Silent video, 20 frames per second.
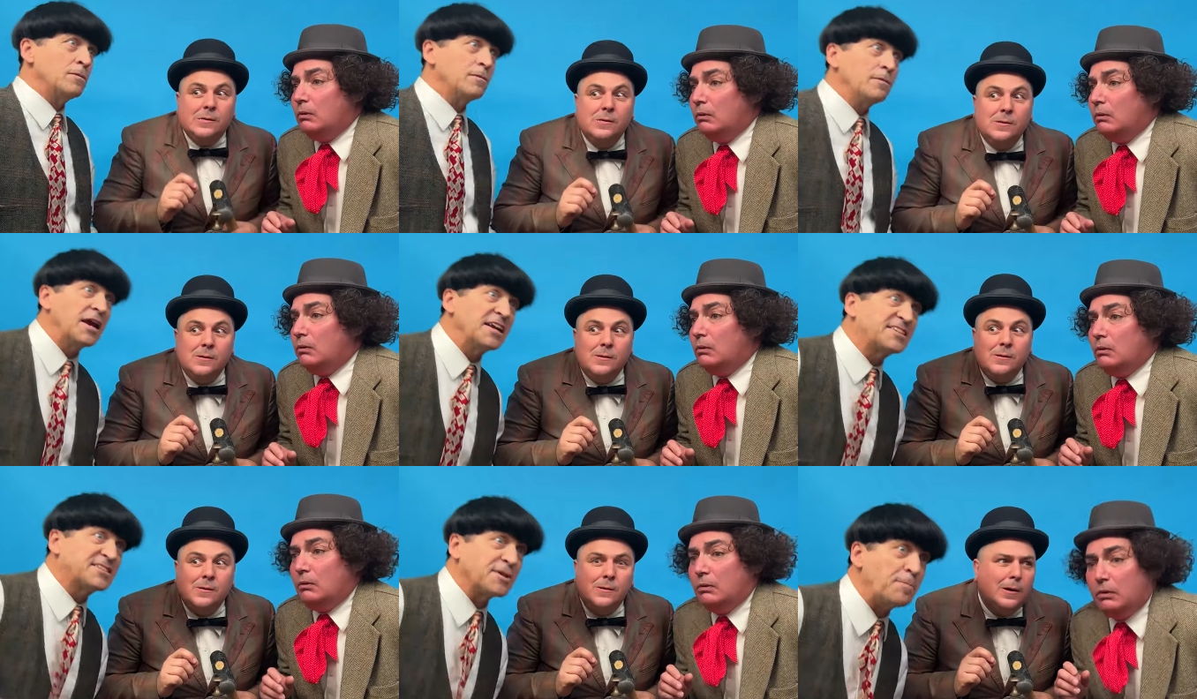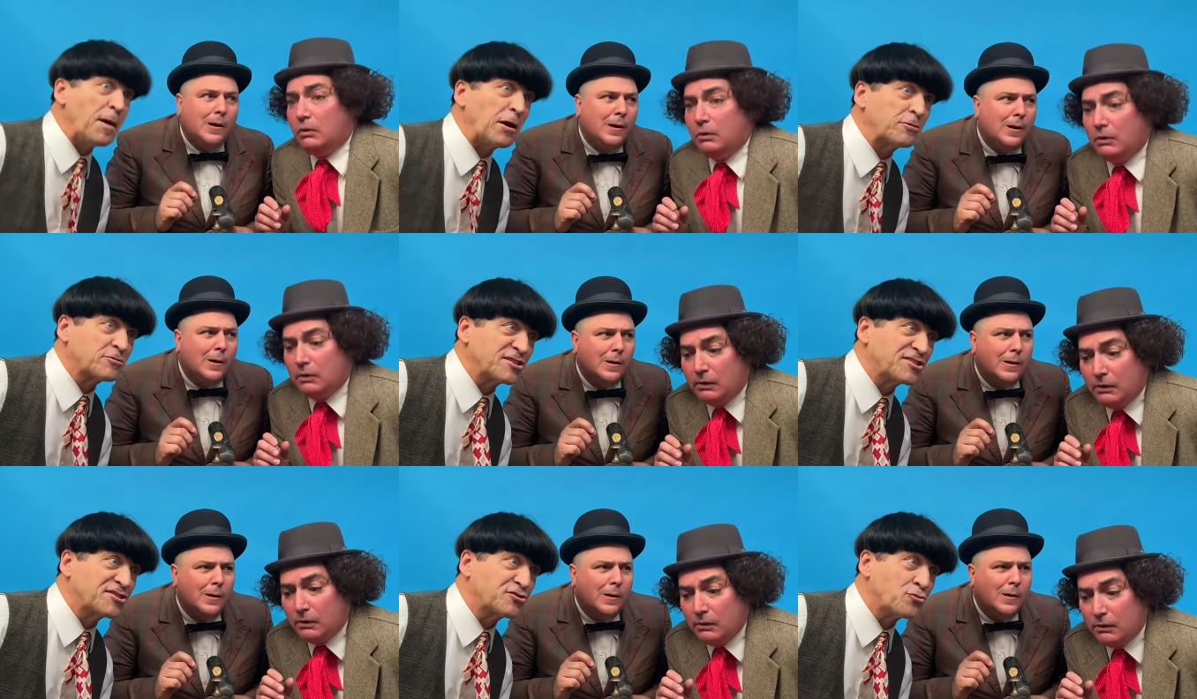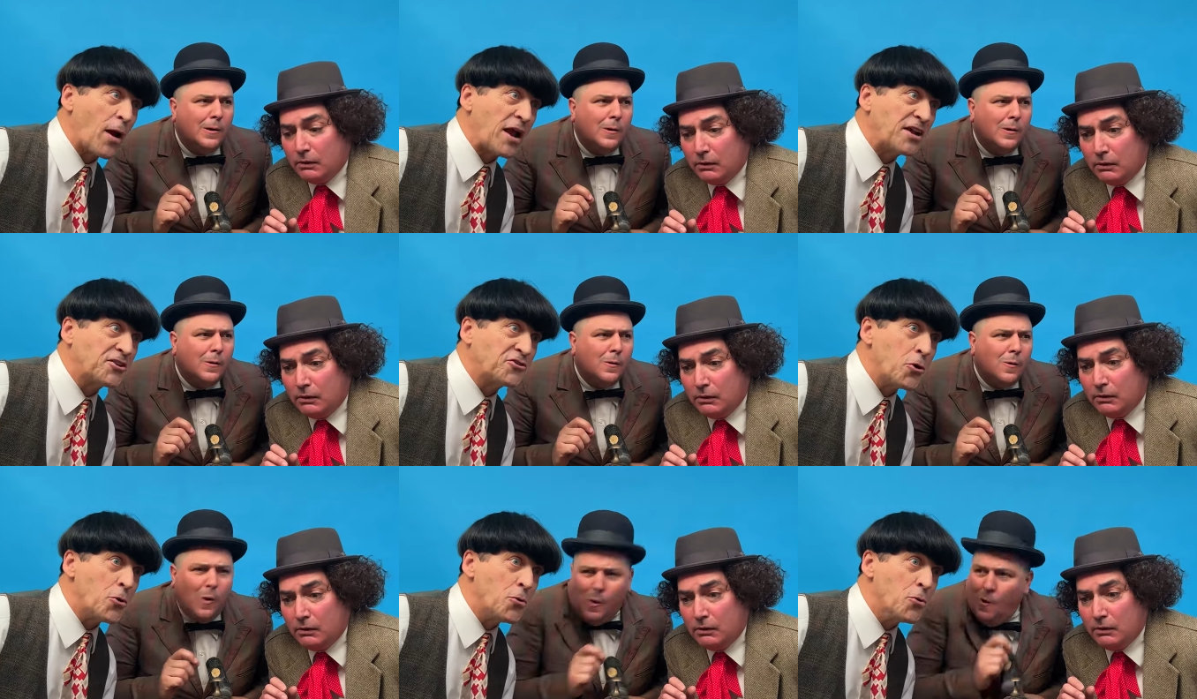Speaker 1: it's about to strike
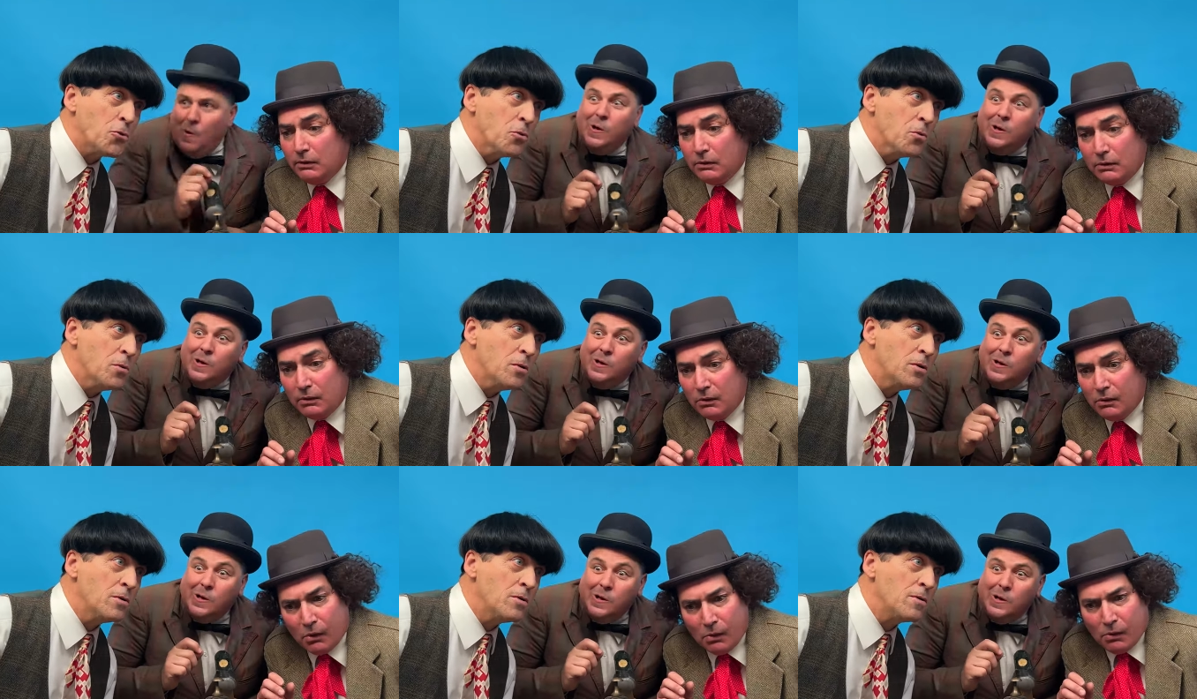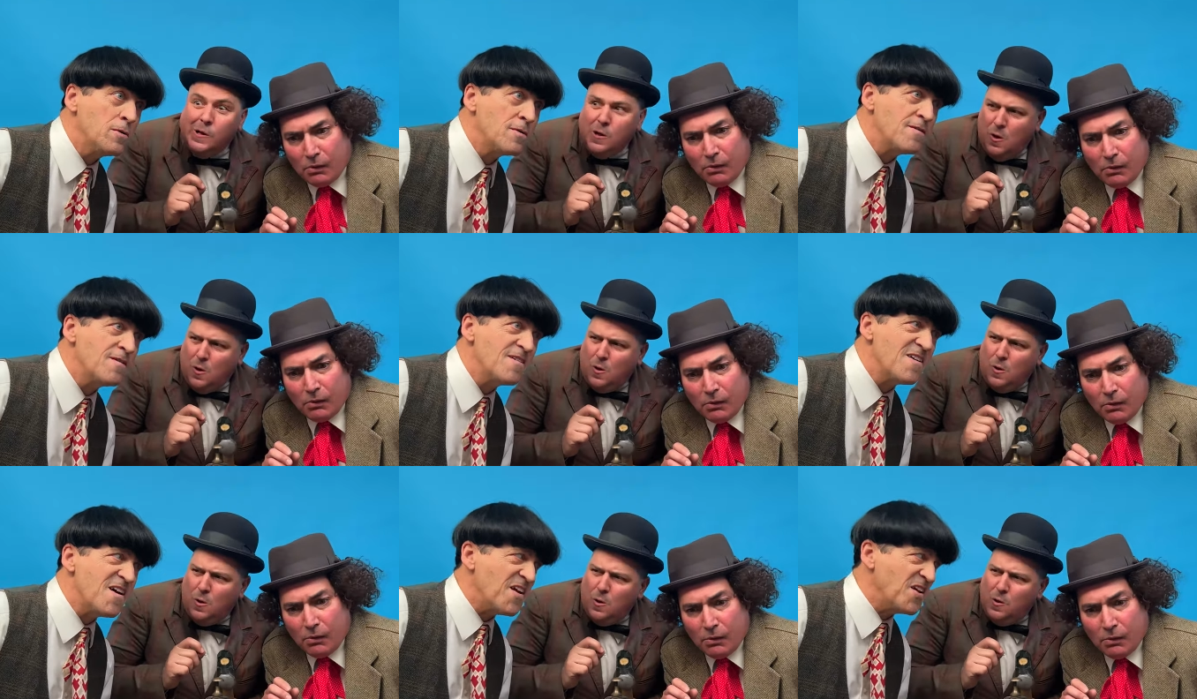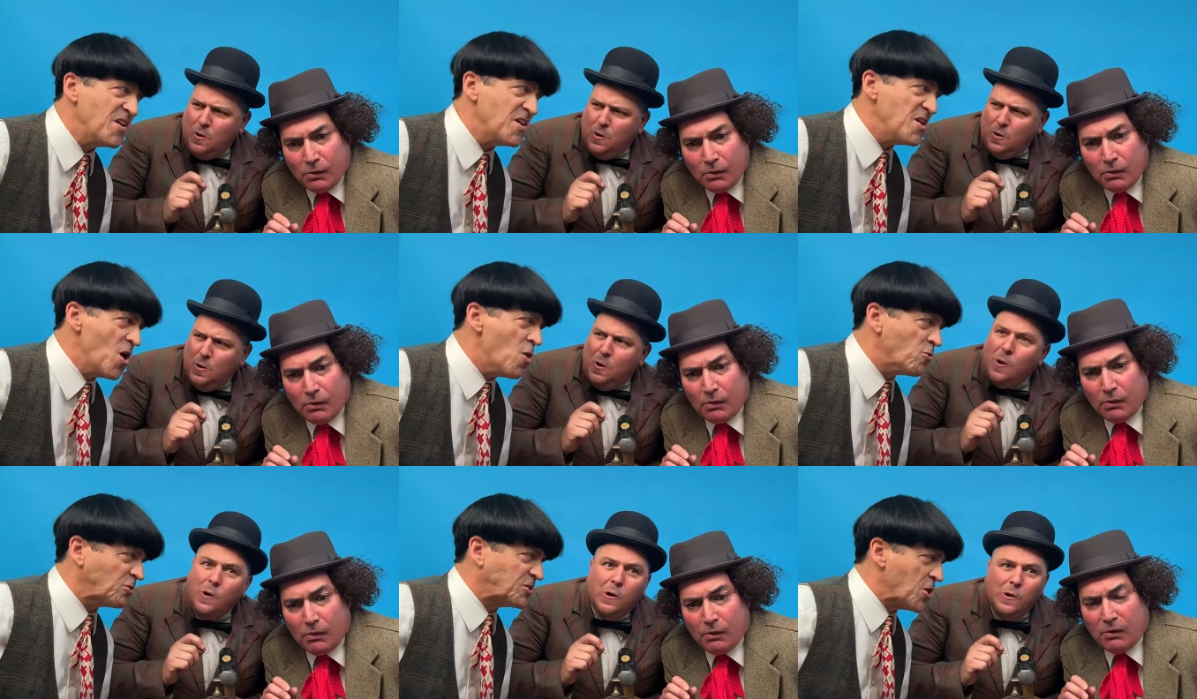two.
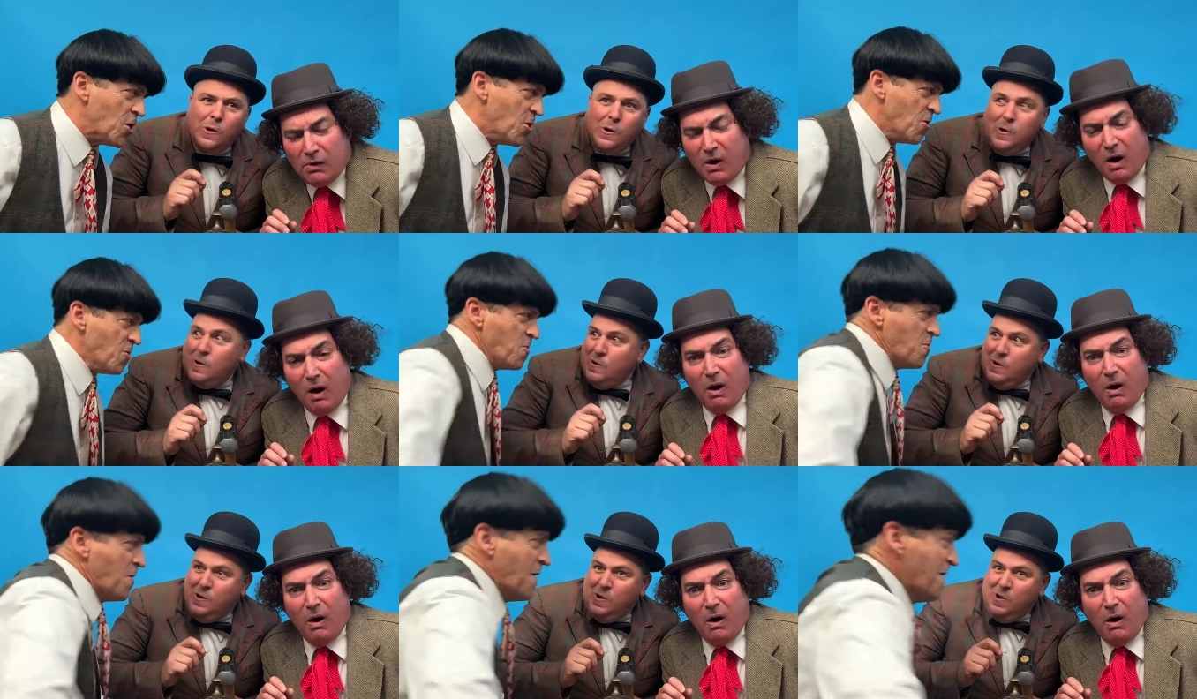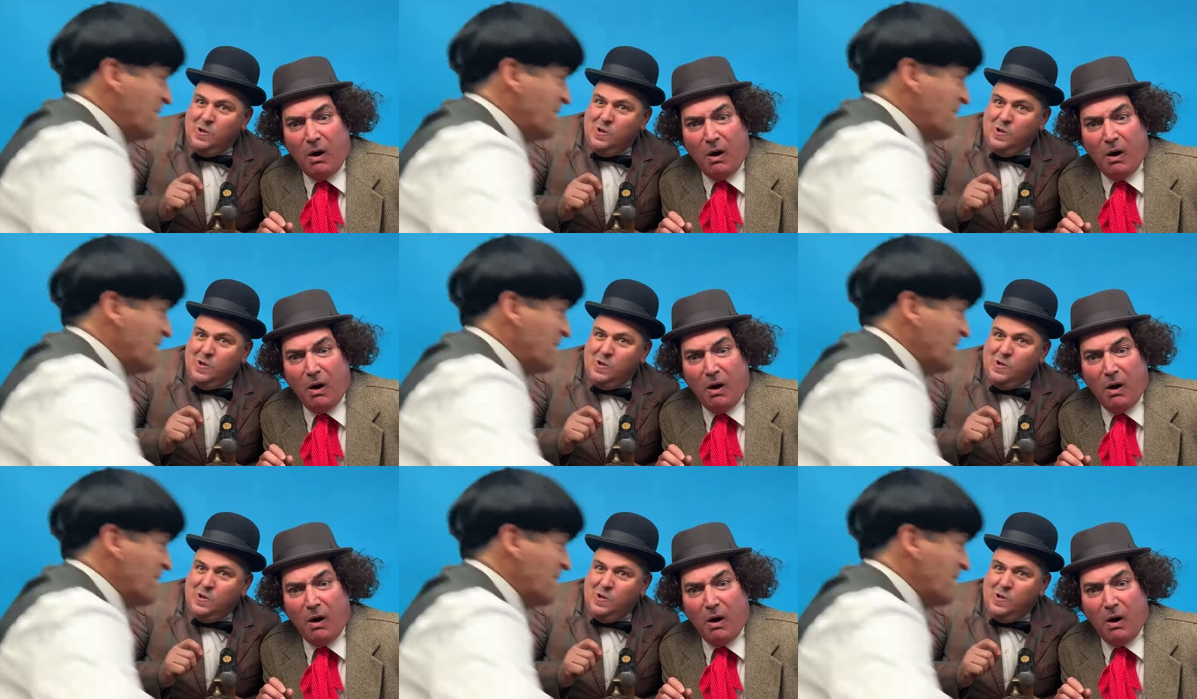You two?